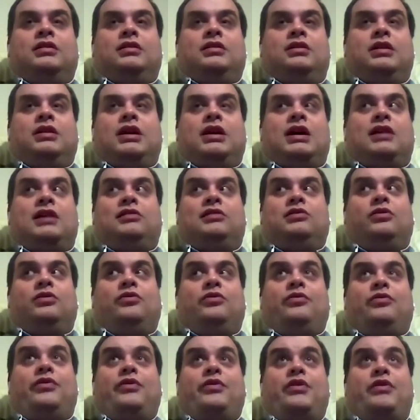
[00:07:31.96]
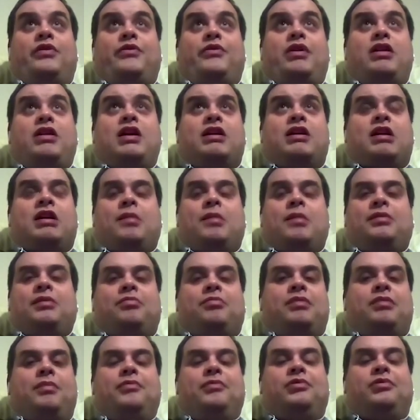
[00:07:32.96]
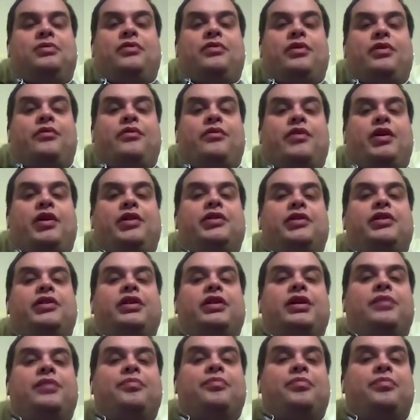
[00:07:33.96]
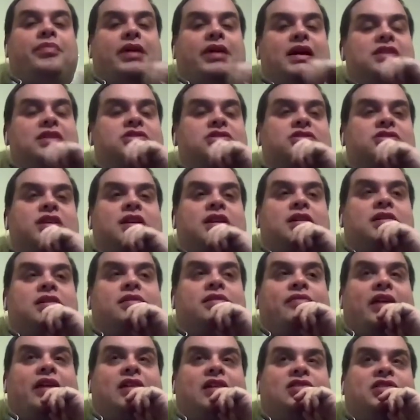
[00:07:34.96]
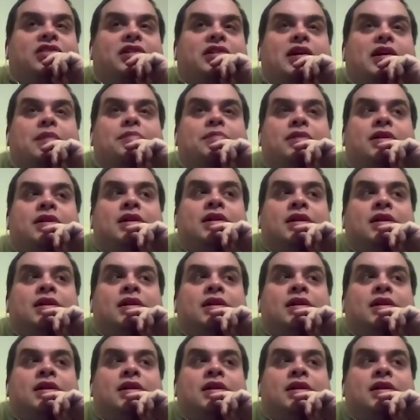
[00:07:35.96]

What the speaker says: Yeah, there are only a couple of problems with a Honda engine of that type,